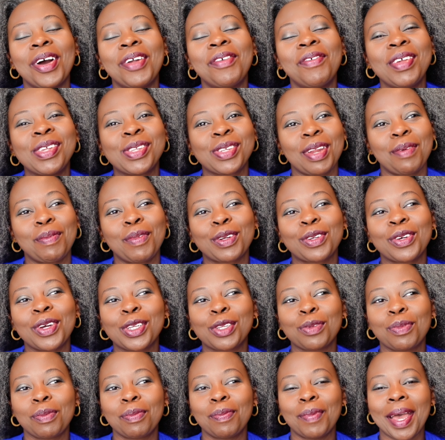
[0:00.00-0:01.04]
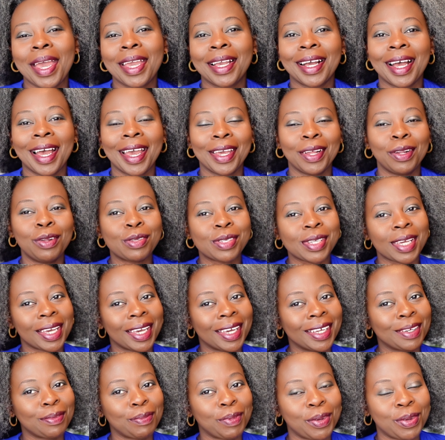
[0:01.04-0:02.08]
One reason I'm not going to be buying high heels
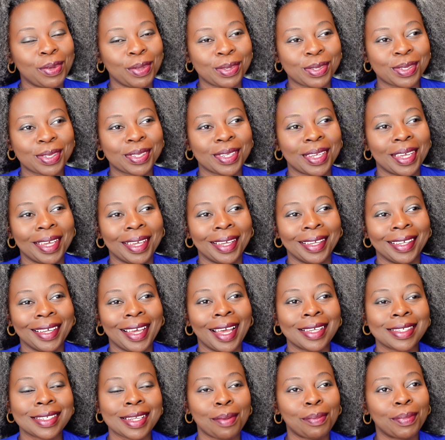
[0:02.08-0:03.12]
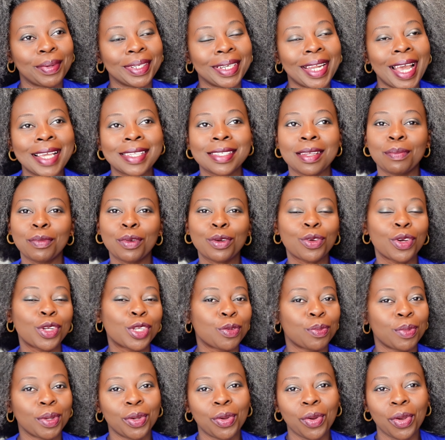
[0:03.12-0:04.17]
again because, yes, I'm a nurse. I'm not going to
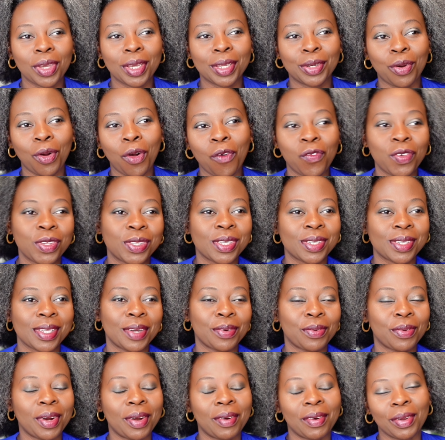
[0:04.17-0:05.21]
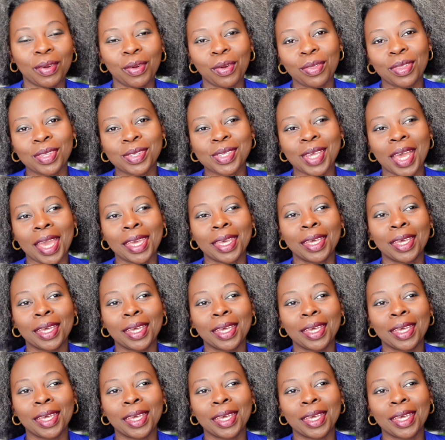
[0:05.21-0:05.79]
be going in offices and wearing all these high